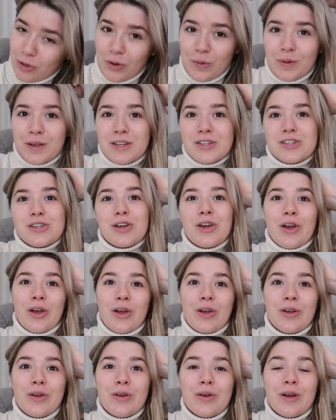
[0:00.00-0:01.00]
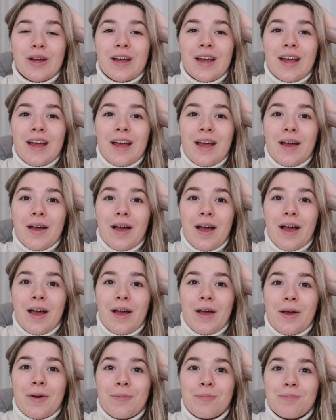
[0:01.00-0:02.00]
going to,
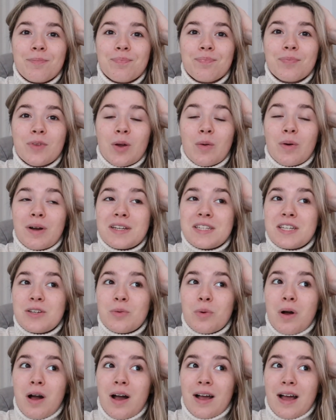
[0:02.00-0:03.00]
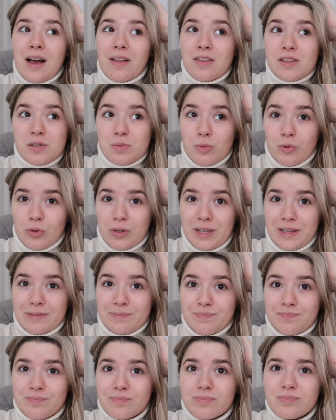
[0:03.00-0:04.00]
um, well I did a workout this
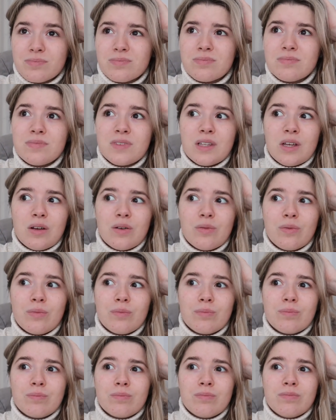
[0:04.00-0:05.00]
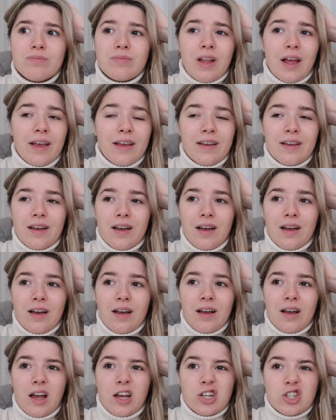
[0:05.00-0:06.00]
morning, like
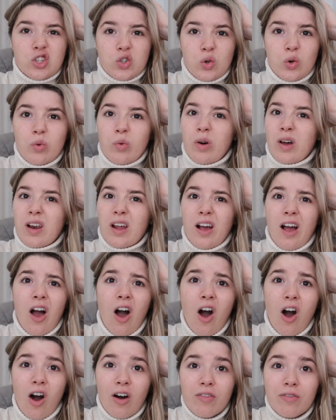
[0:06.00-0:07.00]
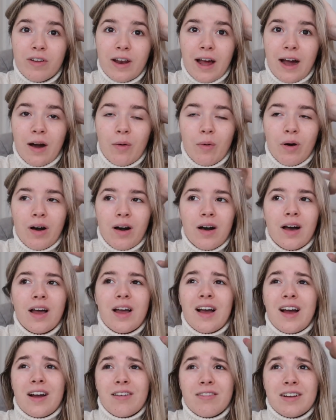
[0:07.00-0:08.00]
a short one, like half an hour.
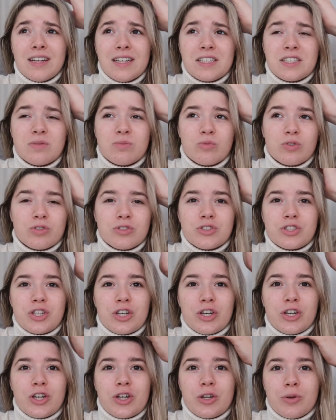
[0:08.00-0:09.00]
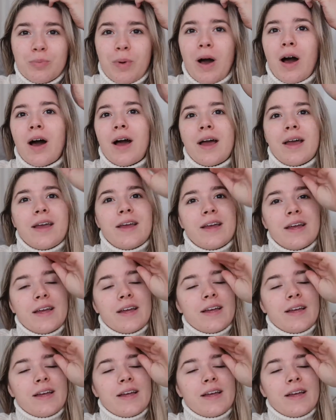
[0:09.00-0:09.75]
I really didn't want to, but I